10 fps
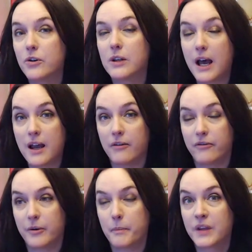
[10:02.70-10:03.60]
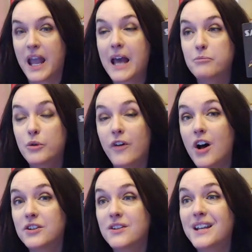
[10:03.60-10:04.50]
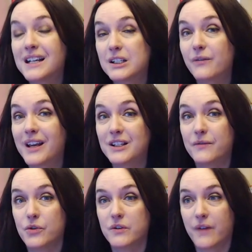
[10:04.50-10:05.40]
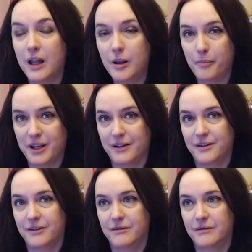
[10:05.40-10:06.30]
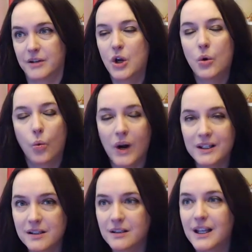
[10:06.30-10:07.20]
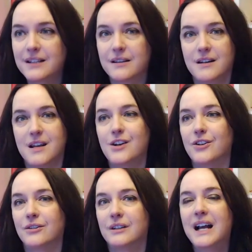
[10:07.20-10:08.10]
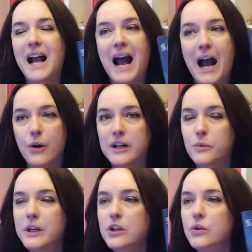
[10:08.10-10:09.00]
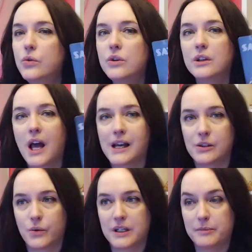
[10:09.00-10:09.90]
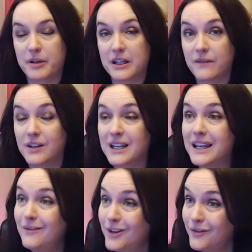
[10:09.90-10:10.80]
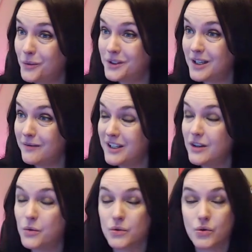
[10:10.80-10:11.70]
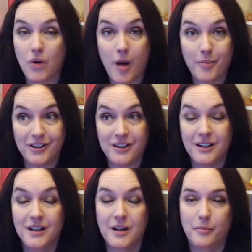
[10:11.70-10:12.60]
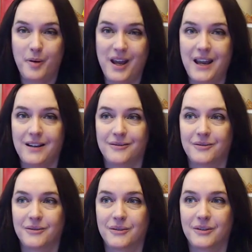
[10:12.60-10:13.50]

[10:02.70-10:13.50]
of your life and move on to the next phase of your development, What's the lesson here? How can we utilize what has been given, even if it was given through trauma and pain?